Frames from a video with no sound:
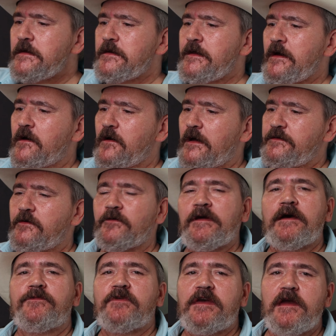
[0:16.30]
Now, I don't
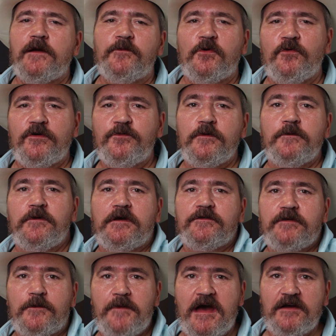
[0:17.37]
have the camera with me because
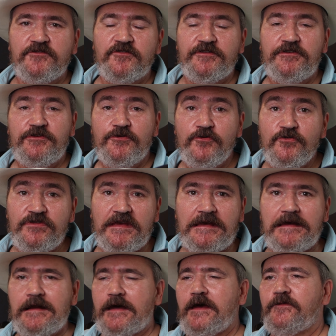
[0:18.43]
I'm actually using
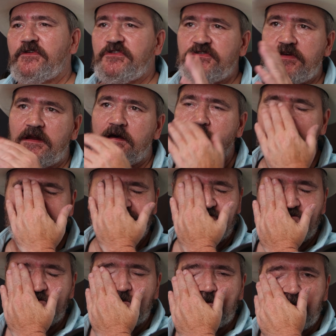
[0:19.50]
it. I have it set up.
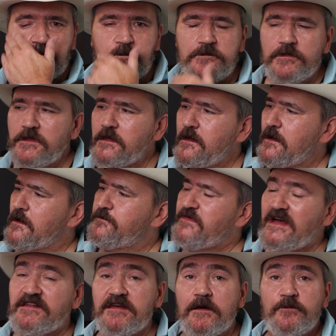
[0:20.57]
Um,
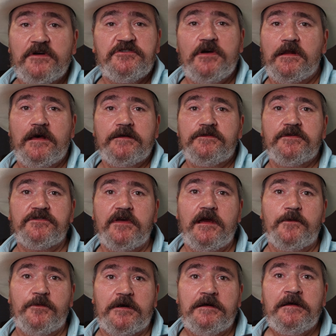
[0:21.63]
that's how much I like this
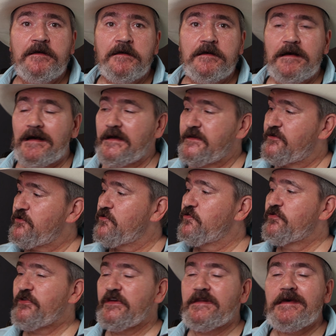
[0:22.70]
camera. I
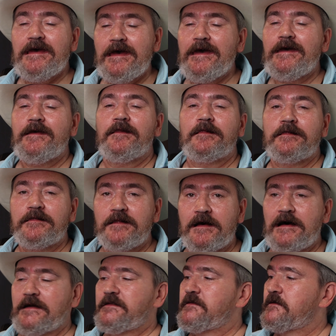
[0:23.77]
use it a
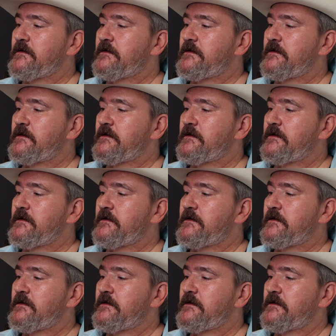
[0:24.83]
lot.